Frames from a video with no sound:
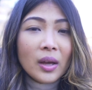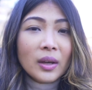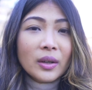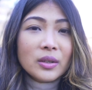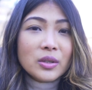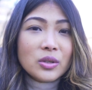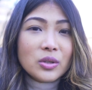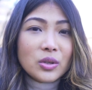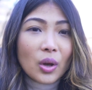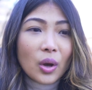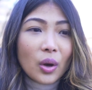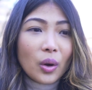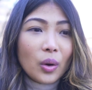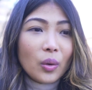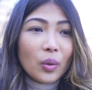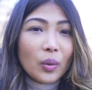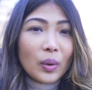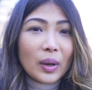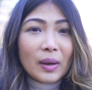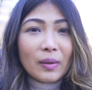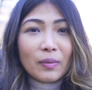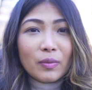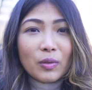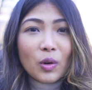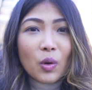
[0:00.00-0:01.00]
So
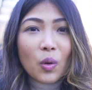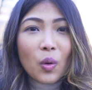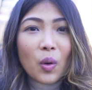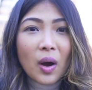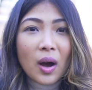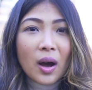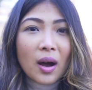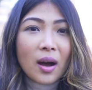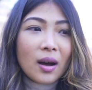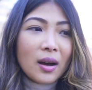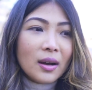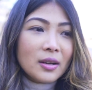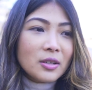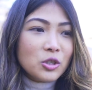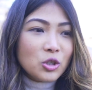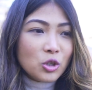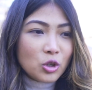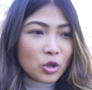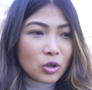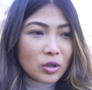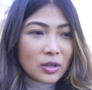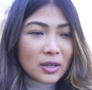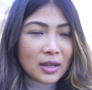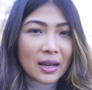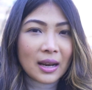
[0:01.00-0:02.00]
if you are
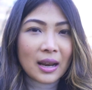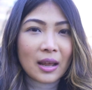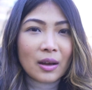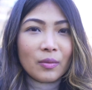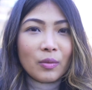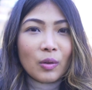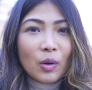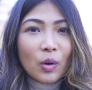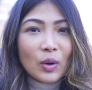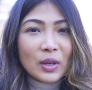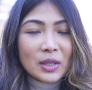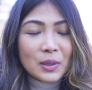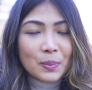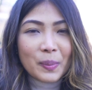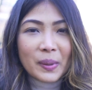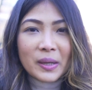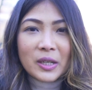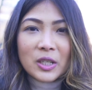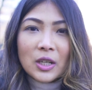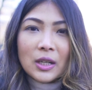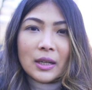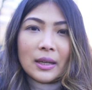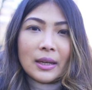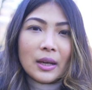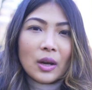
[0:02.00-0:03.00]
junior level,
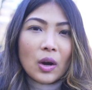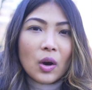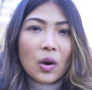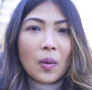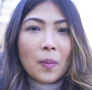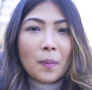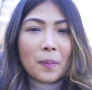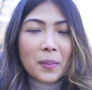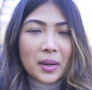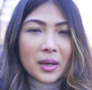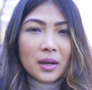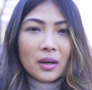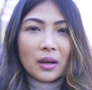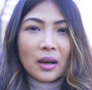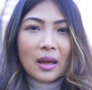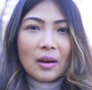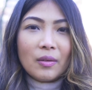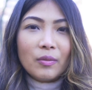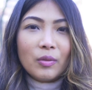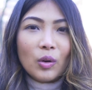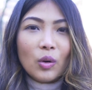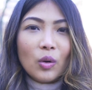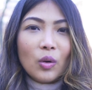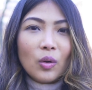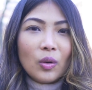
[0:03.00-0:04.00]
especially, or middle
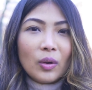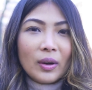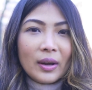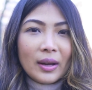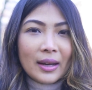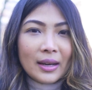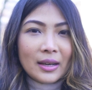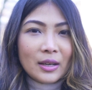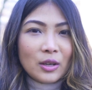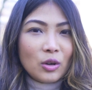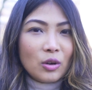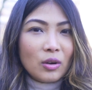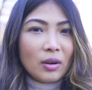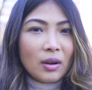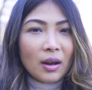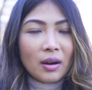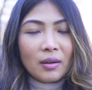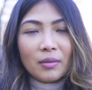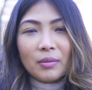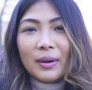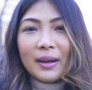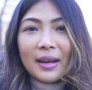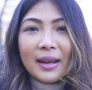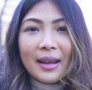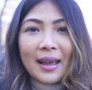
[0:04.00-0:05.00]
level in your
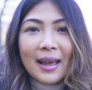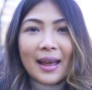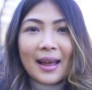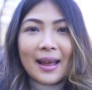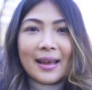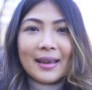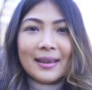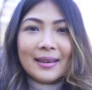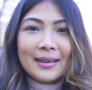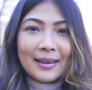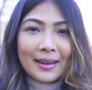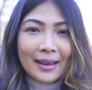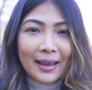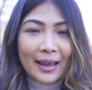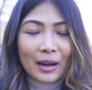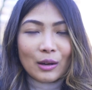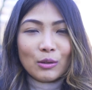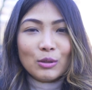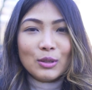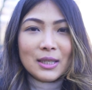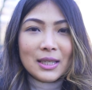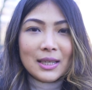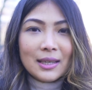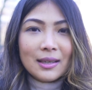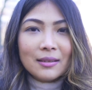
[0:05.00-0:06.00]
career, in
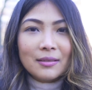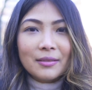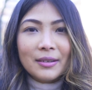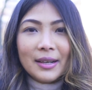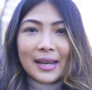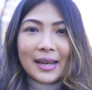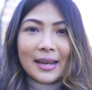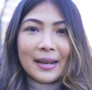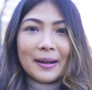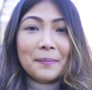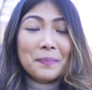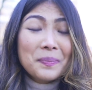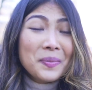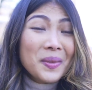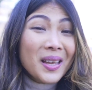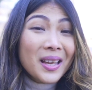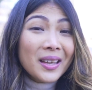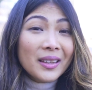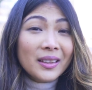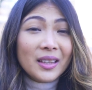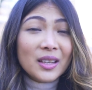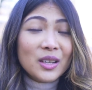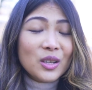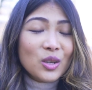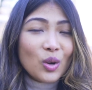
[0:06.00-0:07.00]
accounting career,
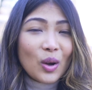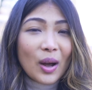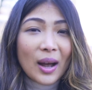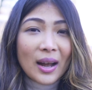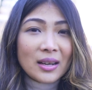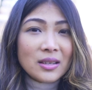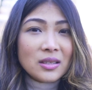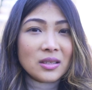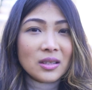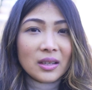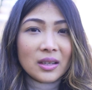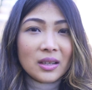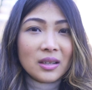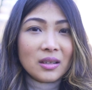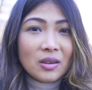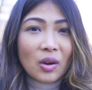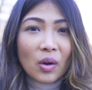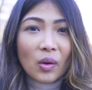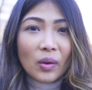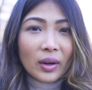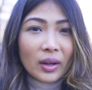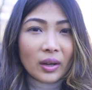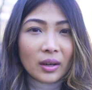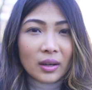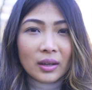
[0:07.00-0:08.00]
then you're actually
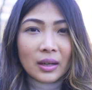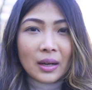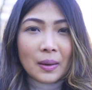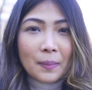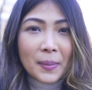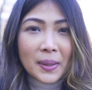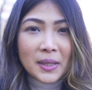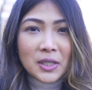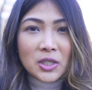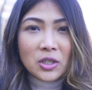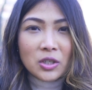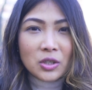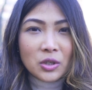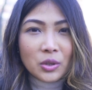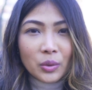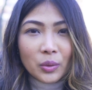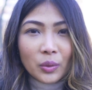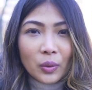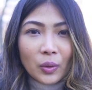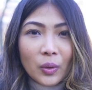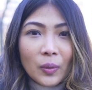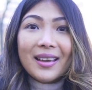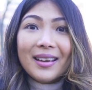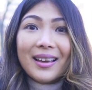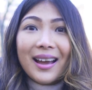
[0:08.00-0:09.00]
not earning much at
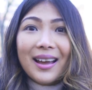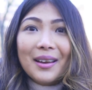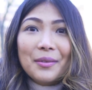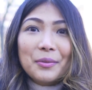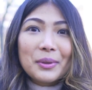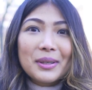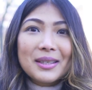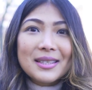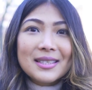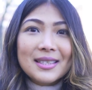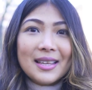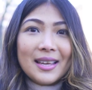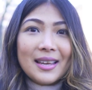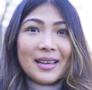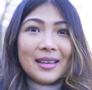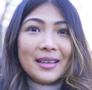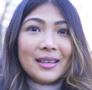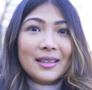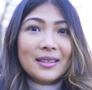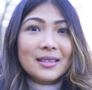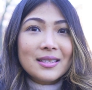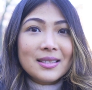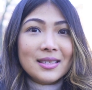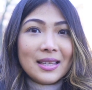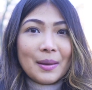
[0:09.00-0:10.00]
all. I can't really say
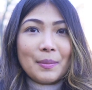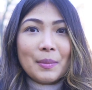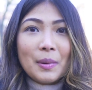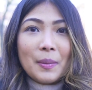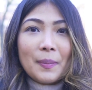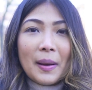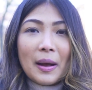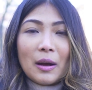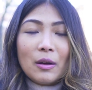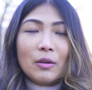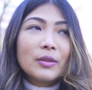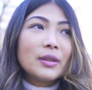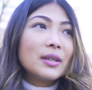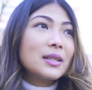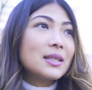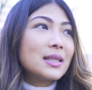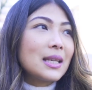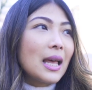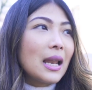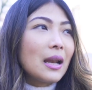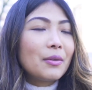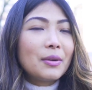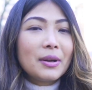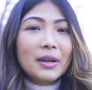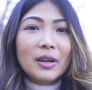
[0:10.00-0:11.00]
the same about the
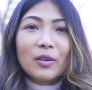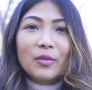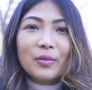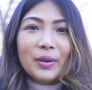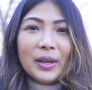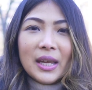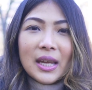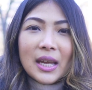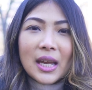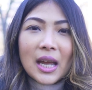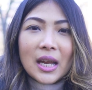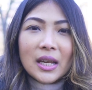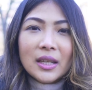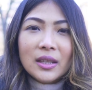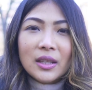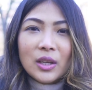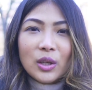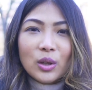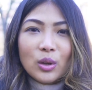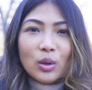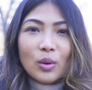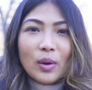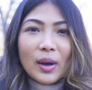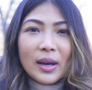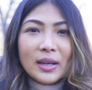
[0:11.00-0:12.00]
salary over here in the
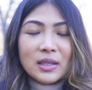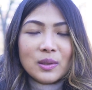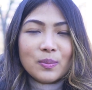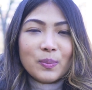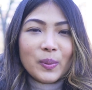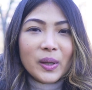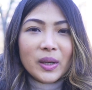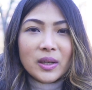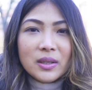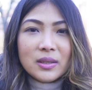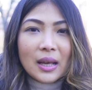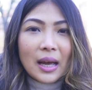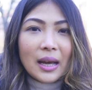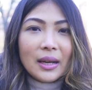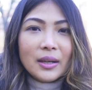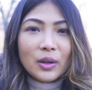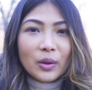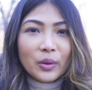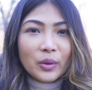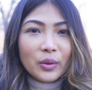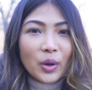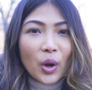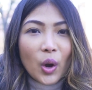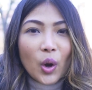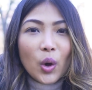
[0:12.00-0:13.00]
U S because I
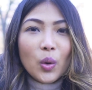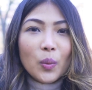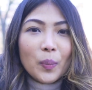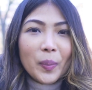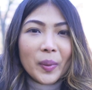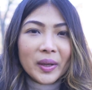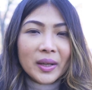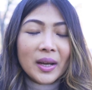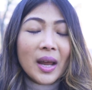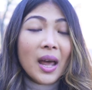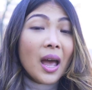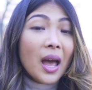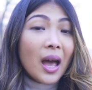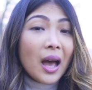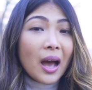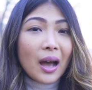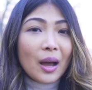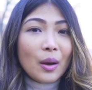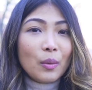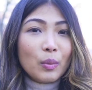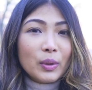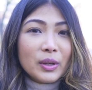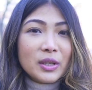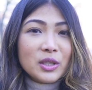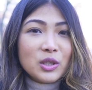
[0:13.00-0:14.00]
don't know, but I
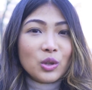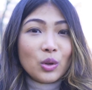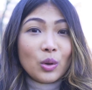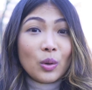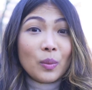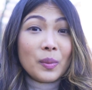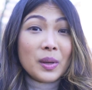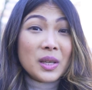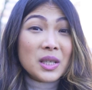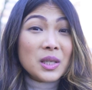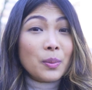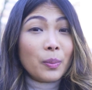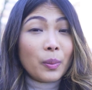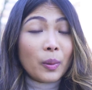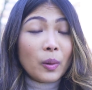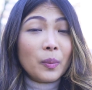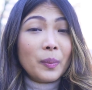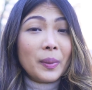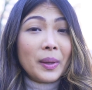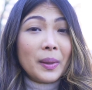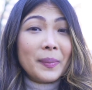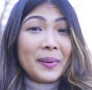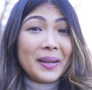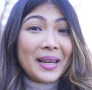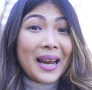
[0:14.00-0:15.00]
would assume it's
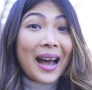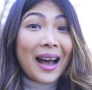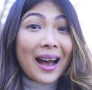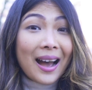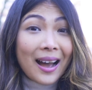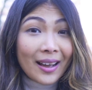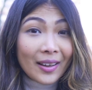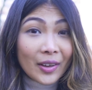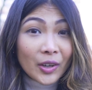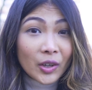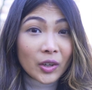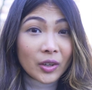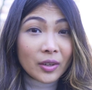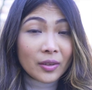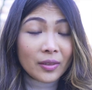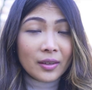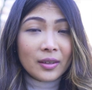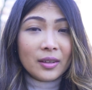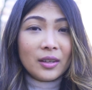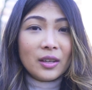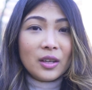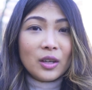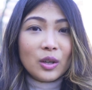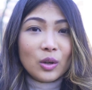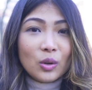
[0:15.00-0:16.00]
probably a bit higher than
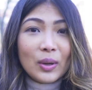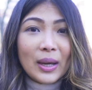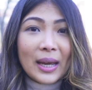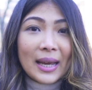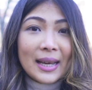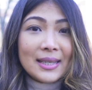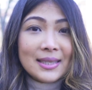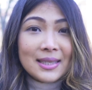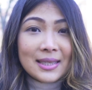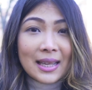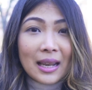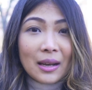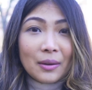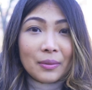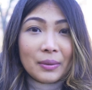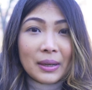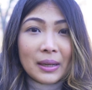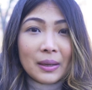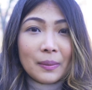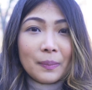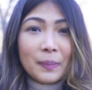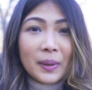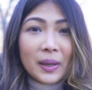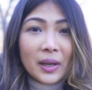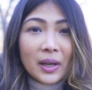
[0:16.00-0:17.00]
the U K
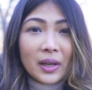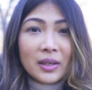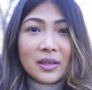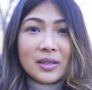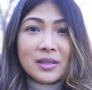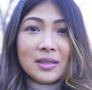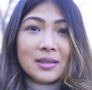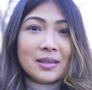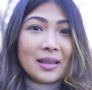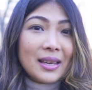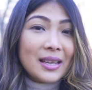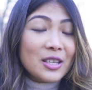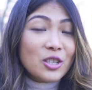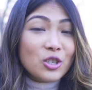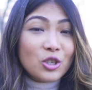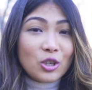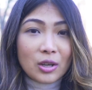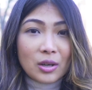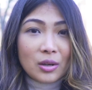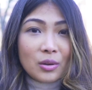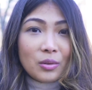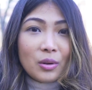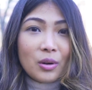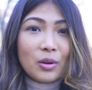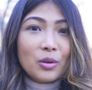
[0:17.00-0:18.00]
salary, because in
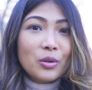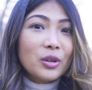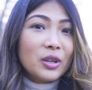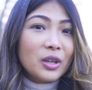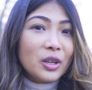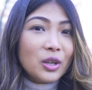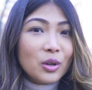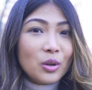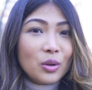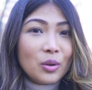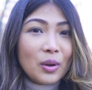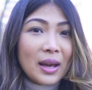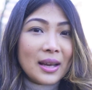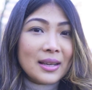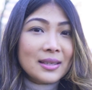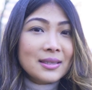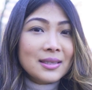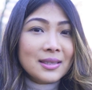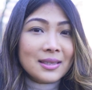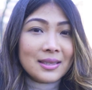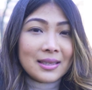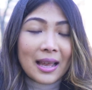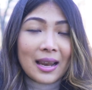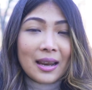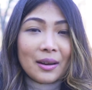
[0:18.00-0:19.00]
general the U S
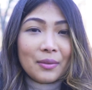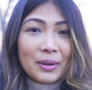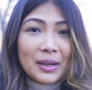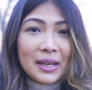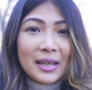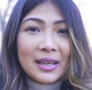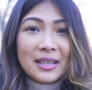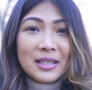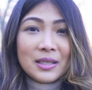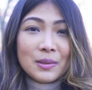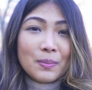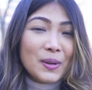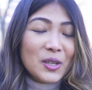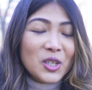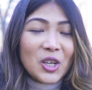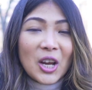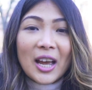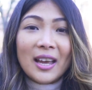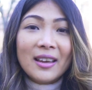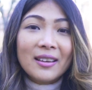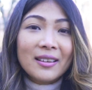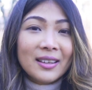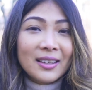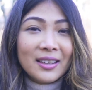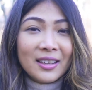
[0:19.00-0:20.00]
salary is much
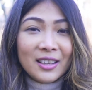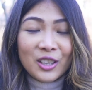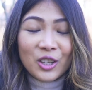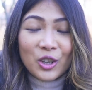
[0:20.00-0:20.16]
higher in the